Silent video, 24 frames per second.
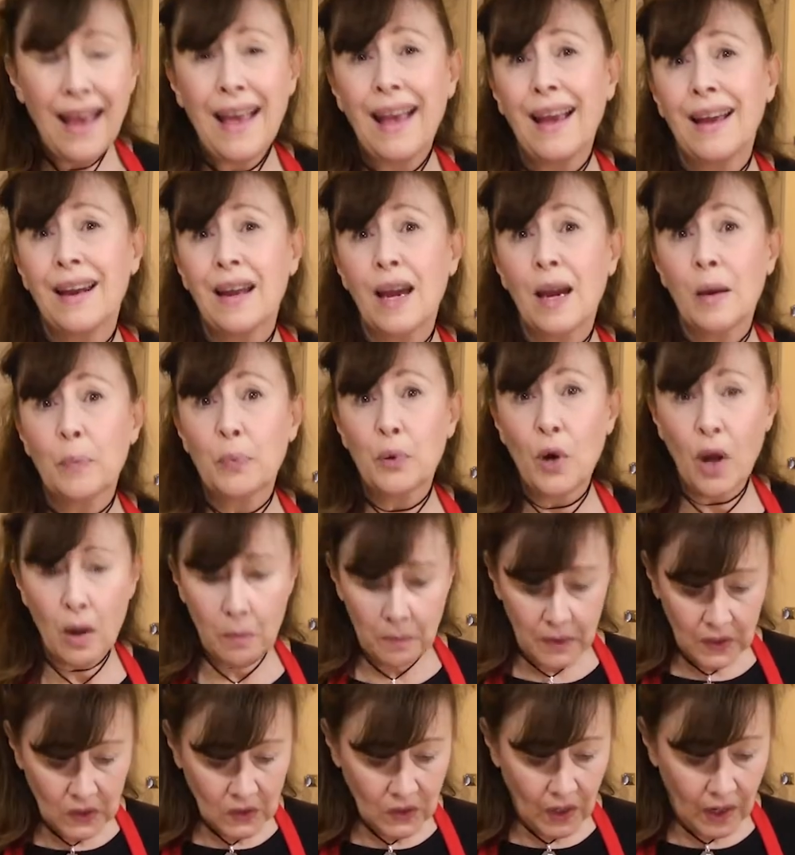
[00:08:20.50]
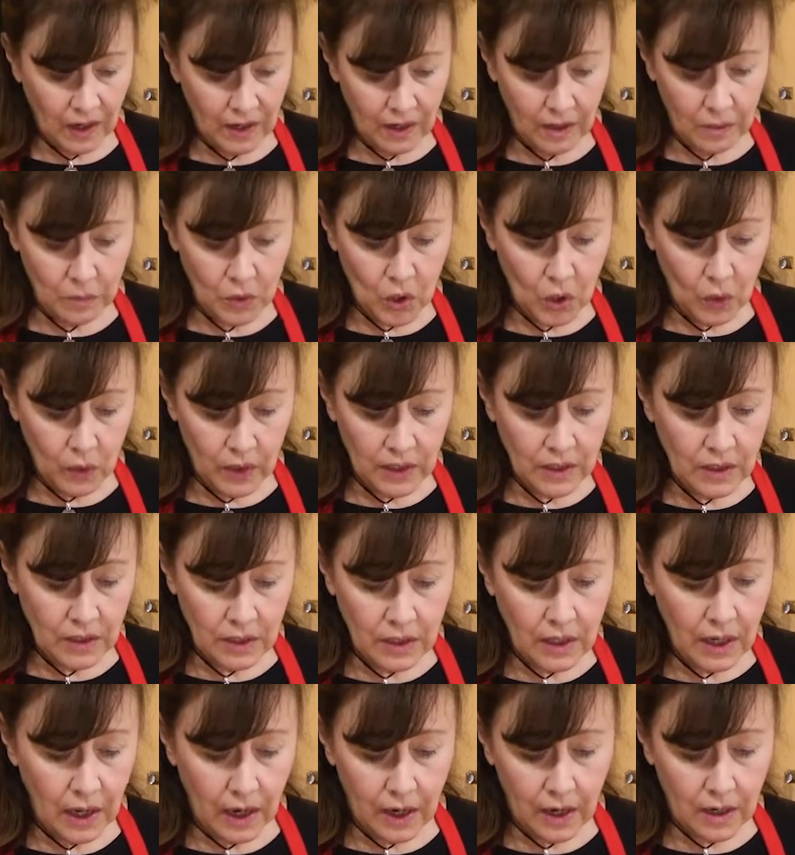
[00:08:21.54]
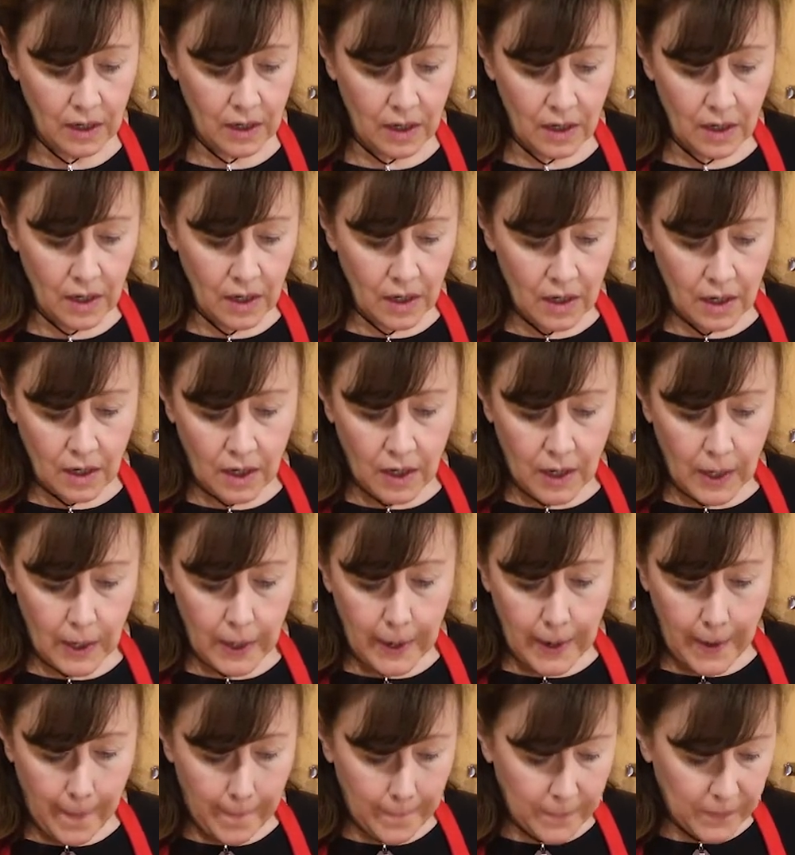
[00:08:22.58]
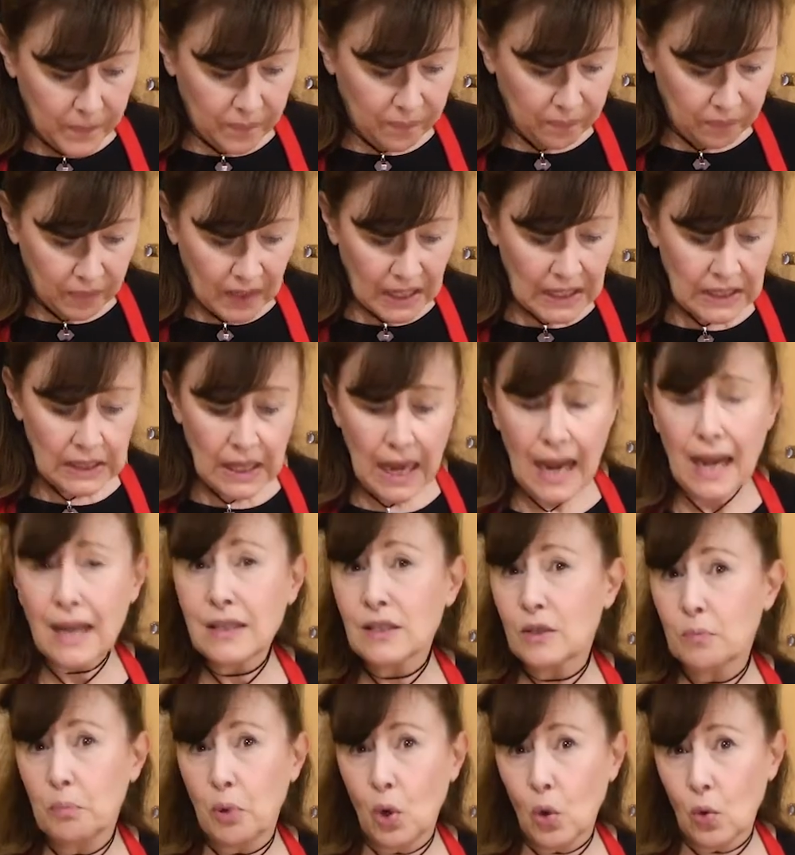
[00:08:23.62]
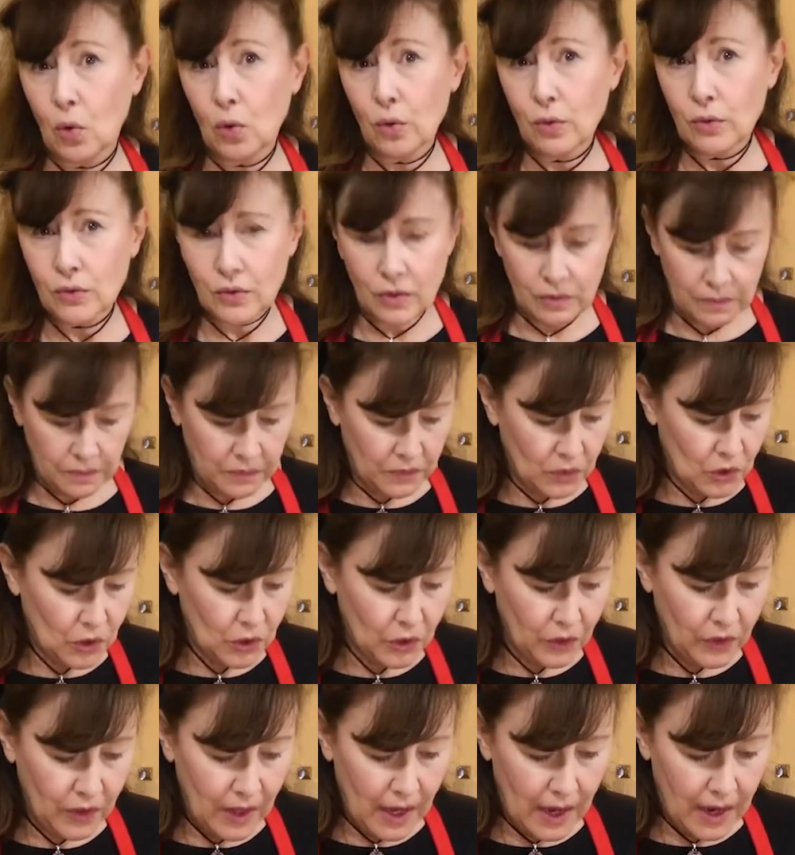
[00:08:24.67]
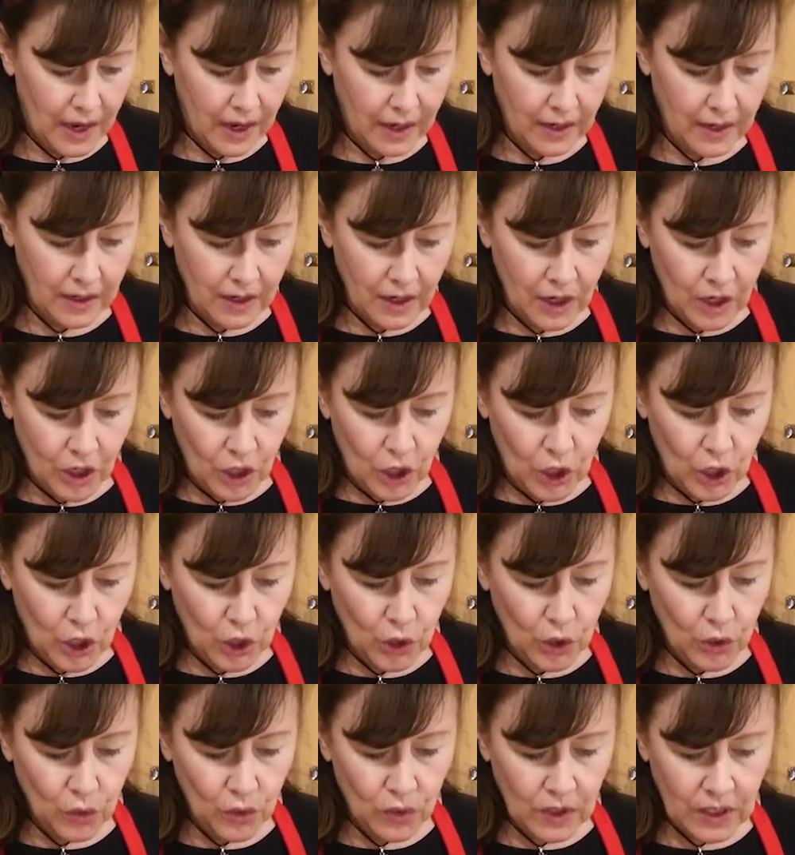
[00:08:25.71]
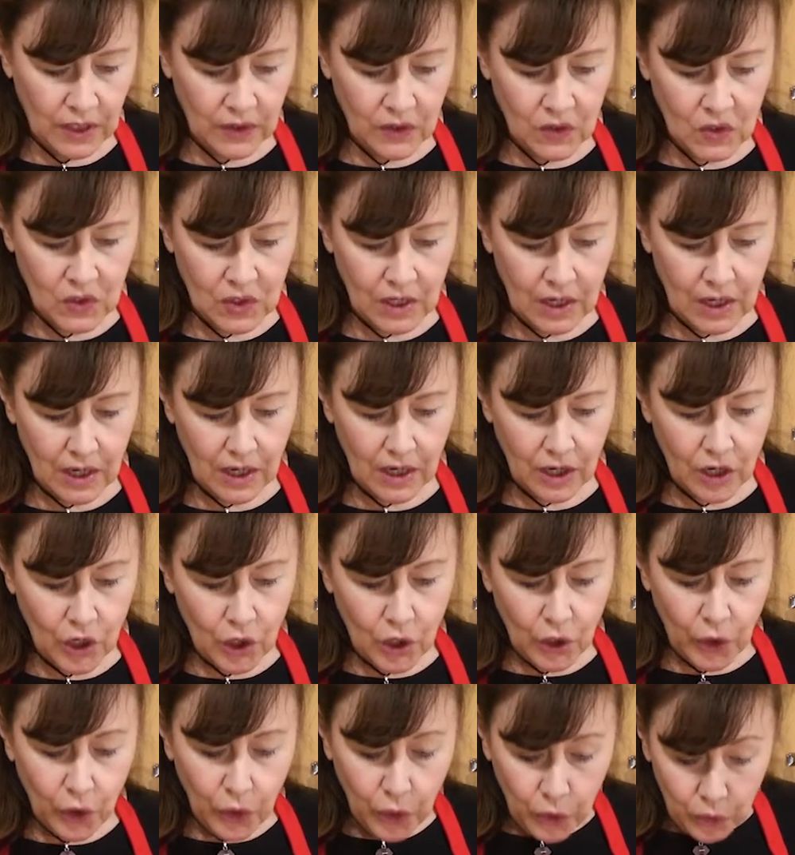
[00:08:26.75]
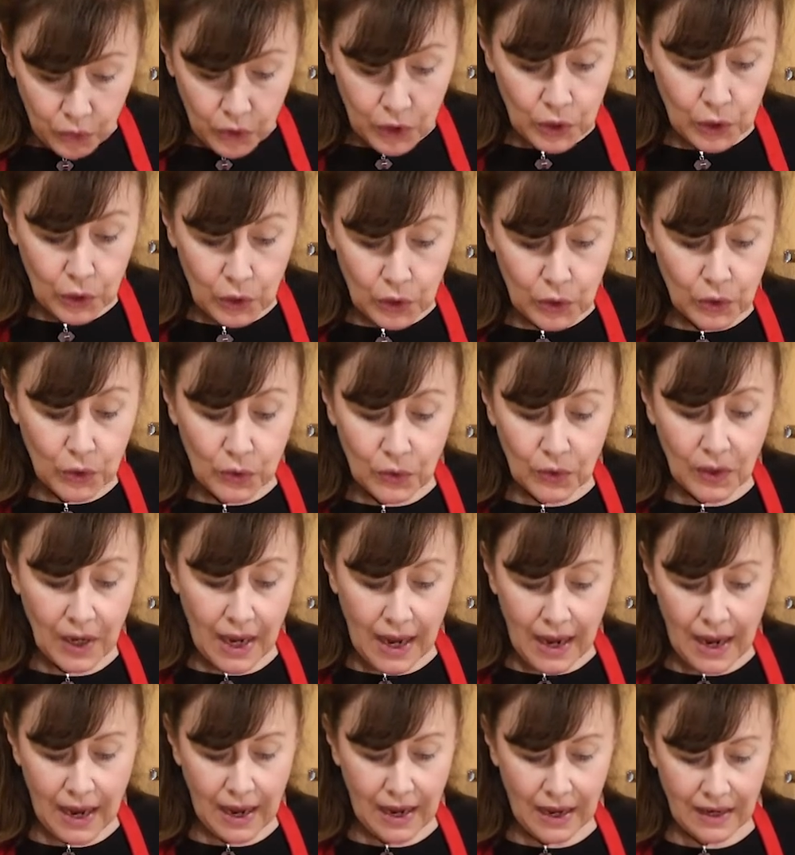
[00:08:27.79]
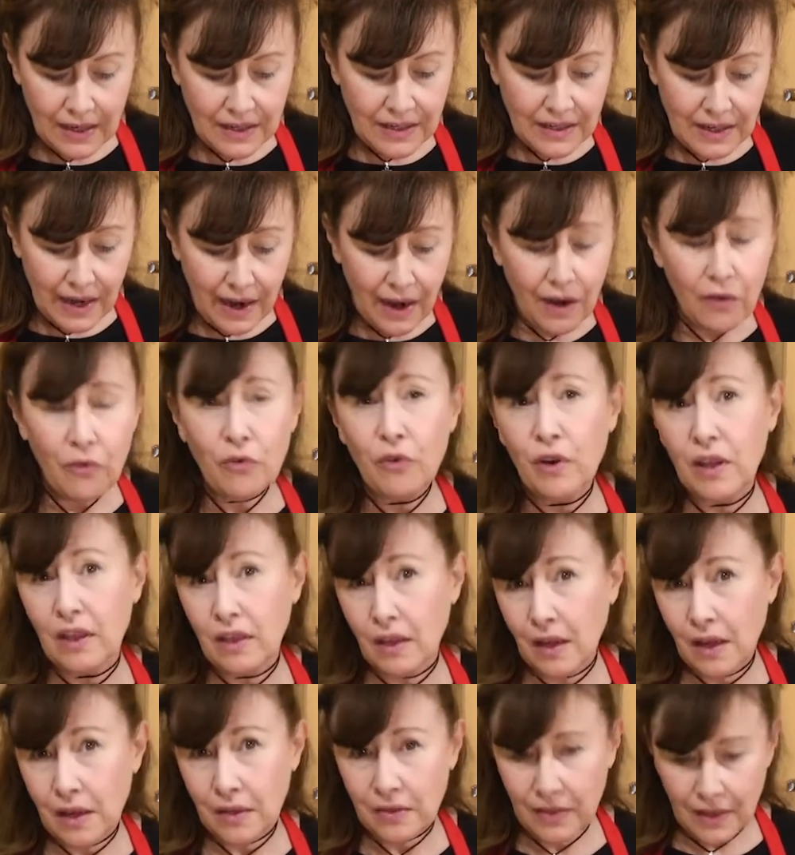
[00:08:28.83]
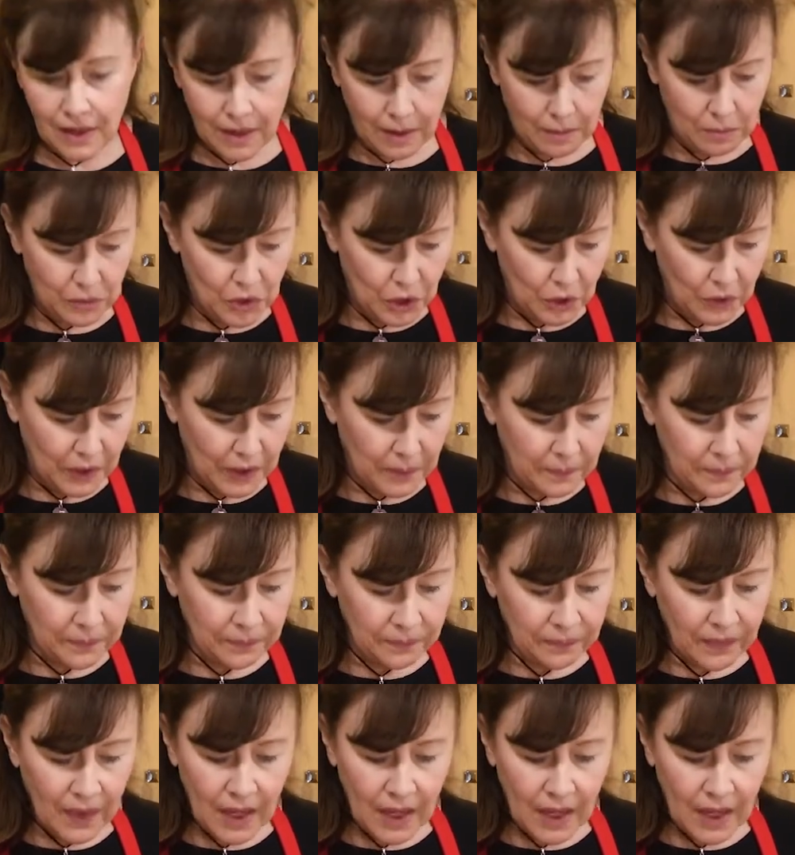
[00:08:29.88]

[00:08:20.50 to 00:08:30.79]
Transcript: And I promise I am going to get glass bowls so that you can see through and everything that I'm doing.